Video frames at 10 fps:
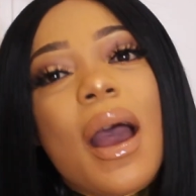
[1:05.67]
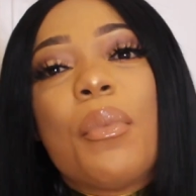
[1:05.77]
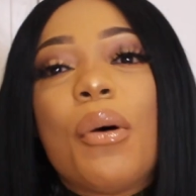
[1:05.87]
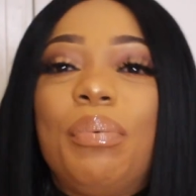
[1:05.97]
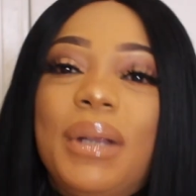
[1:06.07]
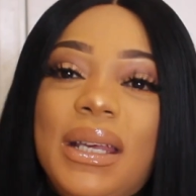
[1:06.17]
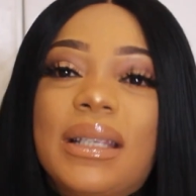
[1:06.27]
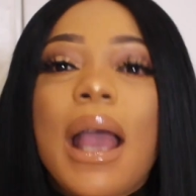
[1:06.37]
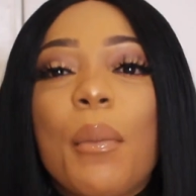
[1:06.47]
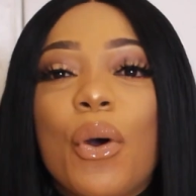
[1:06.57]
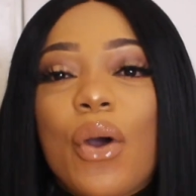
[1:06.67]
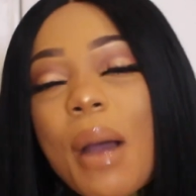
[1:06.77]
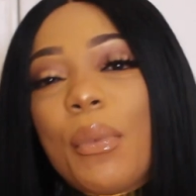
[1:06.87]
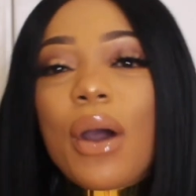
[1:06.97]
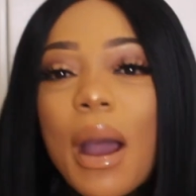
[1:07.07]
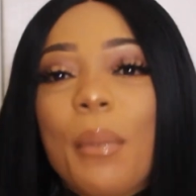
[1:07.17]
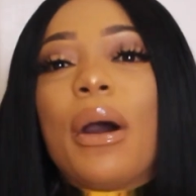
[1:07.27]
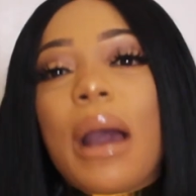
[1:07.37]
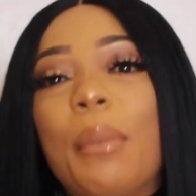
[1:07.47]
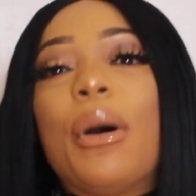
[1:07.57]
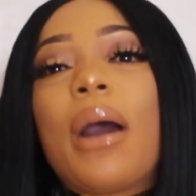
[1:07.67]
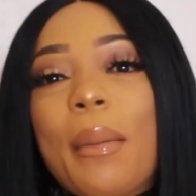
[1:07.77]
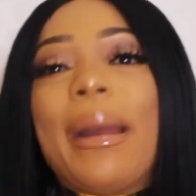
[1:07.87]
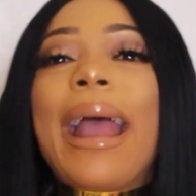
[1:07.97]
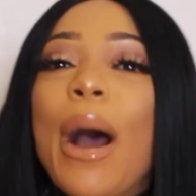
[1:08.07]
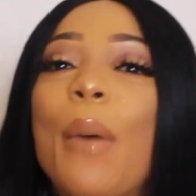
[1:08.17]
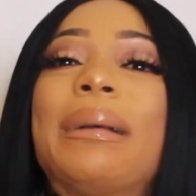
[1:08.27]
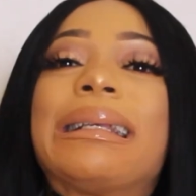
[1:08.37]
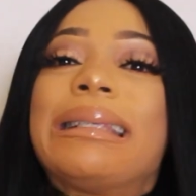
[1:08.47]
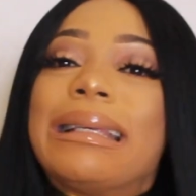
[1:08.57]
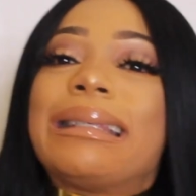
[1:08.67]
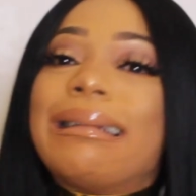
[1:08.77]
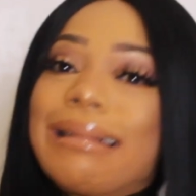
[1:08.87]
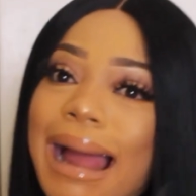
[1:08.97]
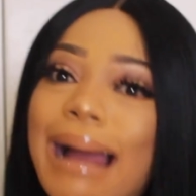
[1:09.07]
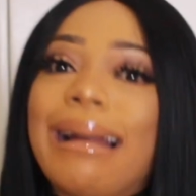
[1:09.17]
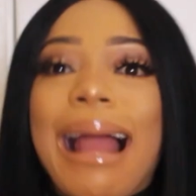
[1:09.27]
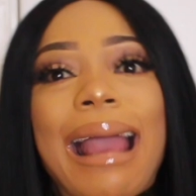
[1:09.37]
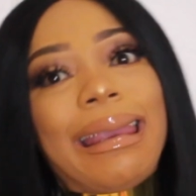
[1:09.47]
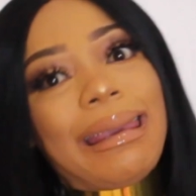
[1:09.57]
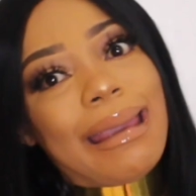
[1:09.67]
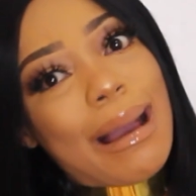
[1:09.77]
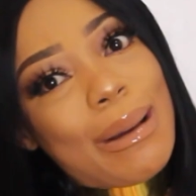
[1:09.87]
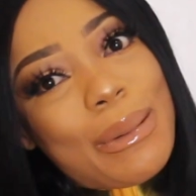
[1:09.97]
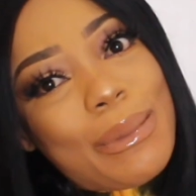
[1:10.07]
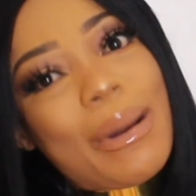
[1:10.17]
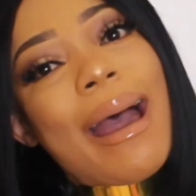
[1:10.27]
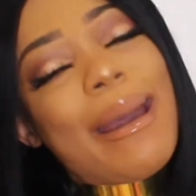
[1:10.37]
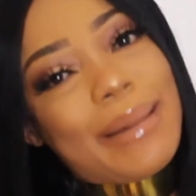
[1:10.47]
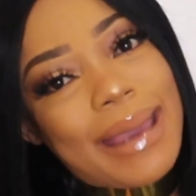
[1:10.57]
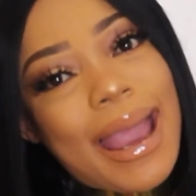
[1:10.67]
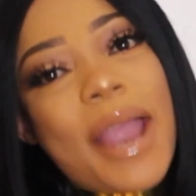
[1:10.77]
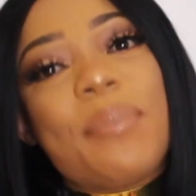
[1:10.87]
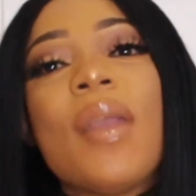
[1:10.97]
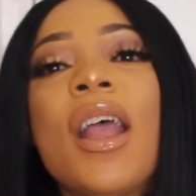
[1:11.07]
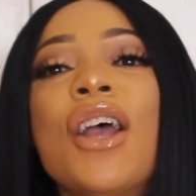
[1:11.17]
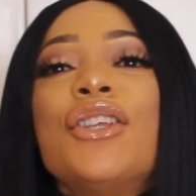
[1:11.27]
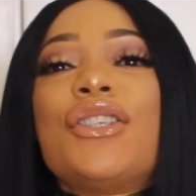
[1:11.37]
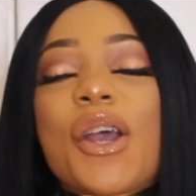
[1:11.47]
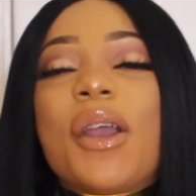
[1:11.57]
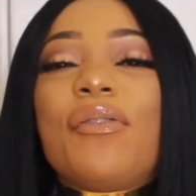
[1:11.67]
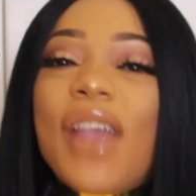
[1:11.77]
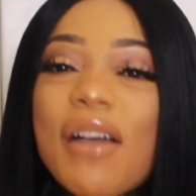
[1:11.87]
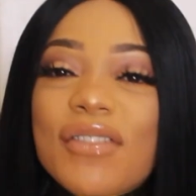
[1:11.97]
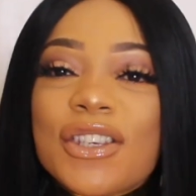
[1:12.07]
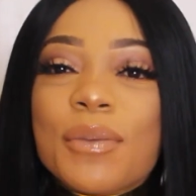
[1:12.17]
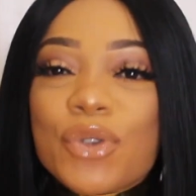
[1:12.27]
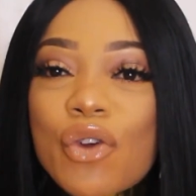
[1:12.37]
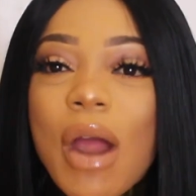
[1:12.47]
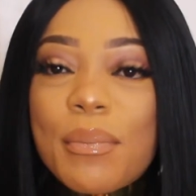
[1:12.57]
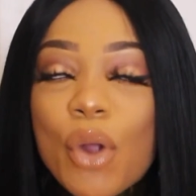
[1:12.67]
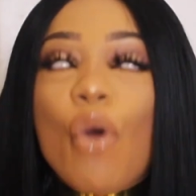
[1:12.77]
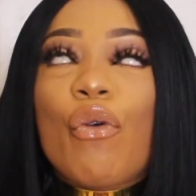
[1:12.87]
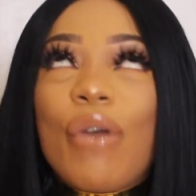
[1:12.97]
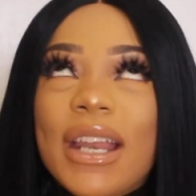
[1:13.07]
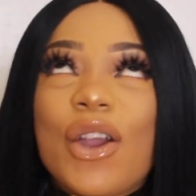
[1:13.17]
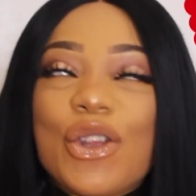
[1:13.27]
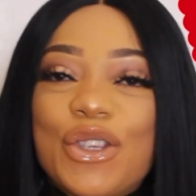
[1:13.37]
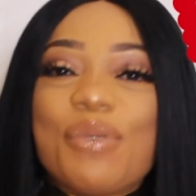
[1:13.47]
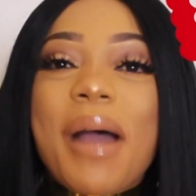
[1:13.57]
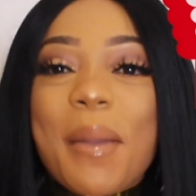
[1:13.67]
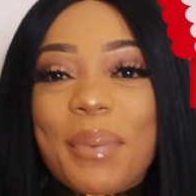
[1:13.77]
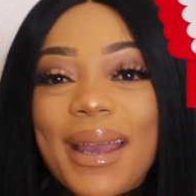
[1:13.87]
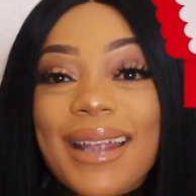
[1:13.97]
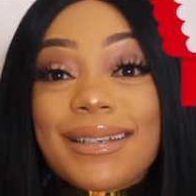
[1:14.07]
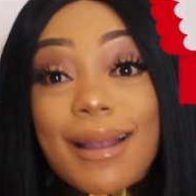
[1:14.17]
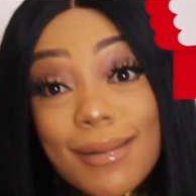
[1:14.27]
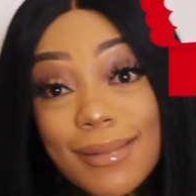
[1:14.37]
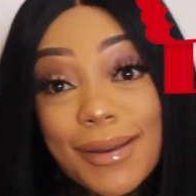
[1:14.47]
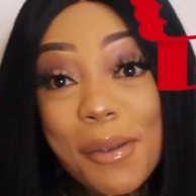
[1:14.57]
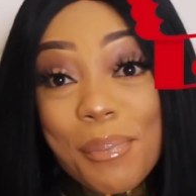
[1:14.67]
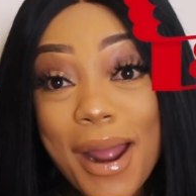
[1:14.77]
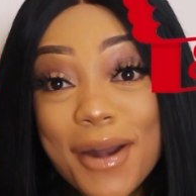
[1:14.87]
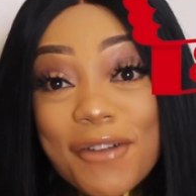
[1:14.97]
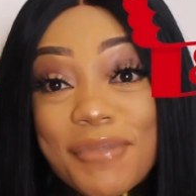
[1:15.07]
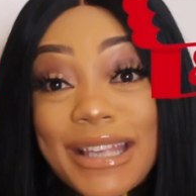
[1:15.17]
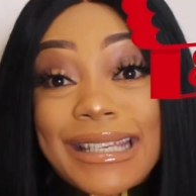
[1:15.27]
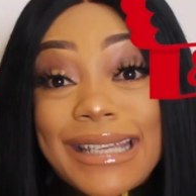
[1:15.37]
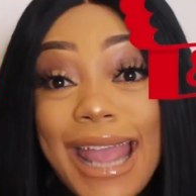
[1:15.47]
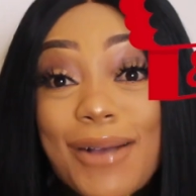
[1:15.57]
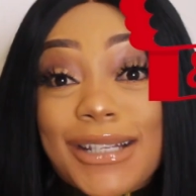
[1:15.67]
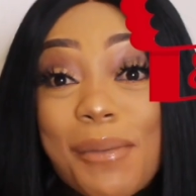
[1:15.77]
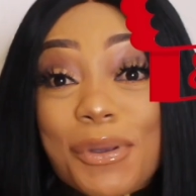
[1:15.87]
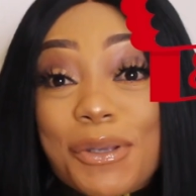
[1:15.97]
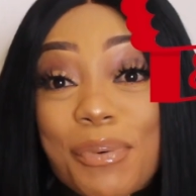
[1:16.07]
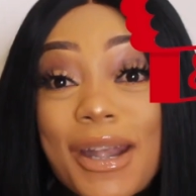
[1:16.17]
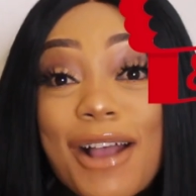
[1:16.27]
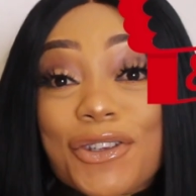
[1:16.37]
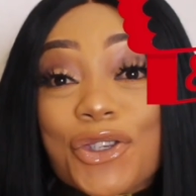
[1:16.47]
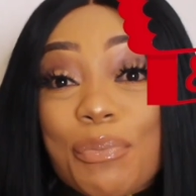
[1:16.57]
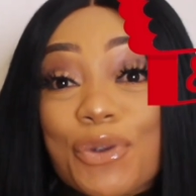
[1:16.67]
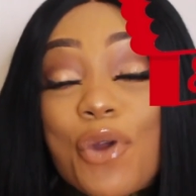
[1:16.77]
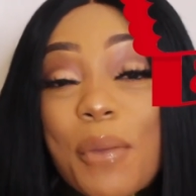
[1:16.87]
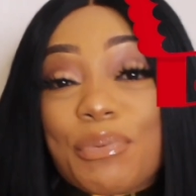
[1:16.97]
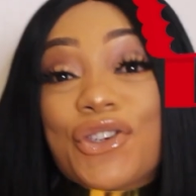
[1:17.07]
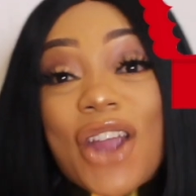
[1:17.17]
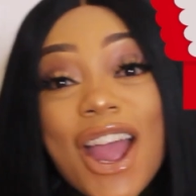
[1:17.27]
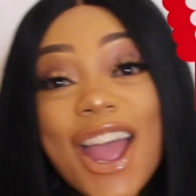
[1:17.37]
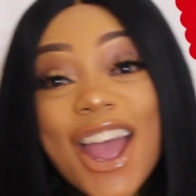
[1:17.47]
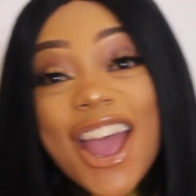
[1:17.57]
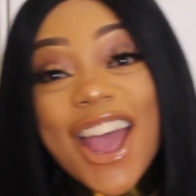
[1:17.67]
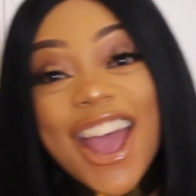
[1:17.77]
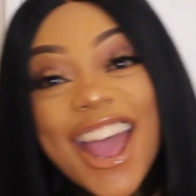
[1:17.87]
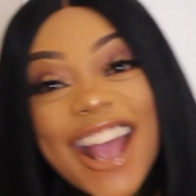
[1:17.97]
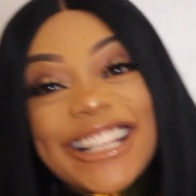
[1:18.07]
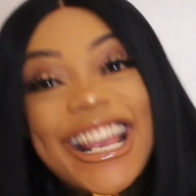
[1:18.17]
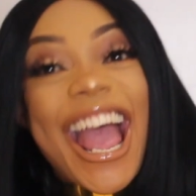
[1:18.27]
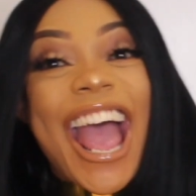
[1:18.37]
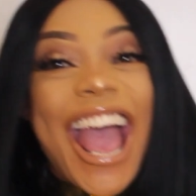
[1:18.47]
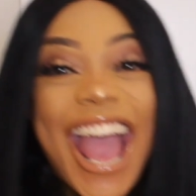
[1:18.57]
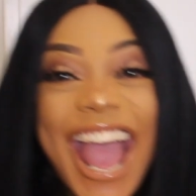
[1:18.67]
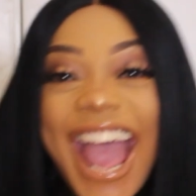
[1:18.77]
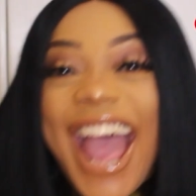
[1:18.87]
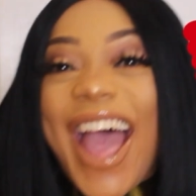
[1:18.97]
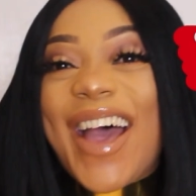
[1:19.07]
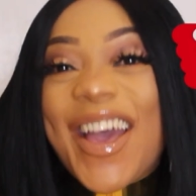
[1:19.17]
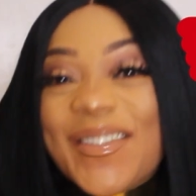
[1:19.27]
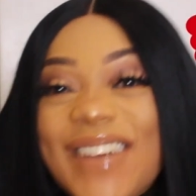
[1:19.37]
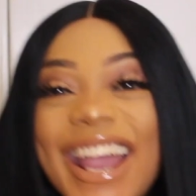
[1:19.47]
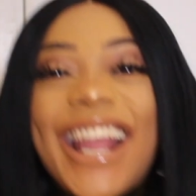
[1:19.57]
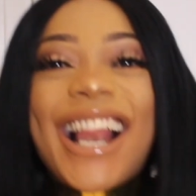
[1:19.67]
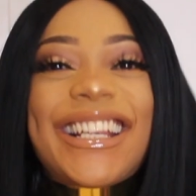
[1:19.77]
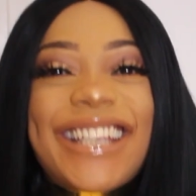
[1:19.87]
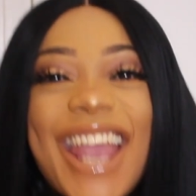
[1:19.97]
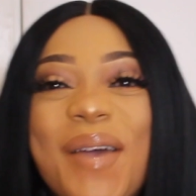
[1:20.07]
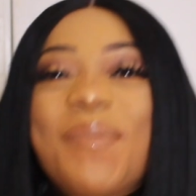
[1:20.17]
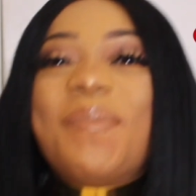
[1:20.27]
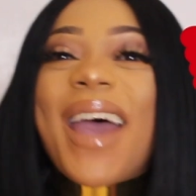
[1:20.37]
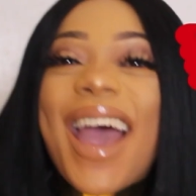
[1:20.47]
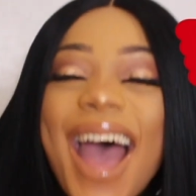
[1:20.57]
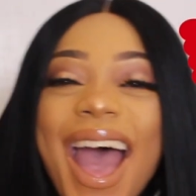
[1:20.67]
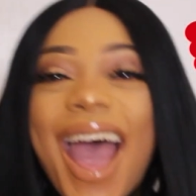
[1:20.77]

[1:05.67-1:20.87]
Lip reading: Come on, please. Come on, come on, come on, come on, come on. Help a sister out. Like, yo, okay. So, if you haven't subscribed already onto my page, oh, are you proud of me today? I was able to pronounce subscriptions. Ah, my English getting better.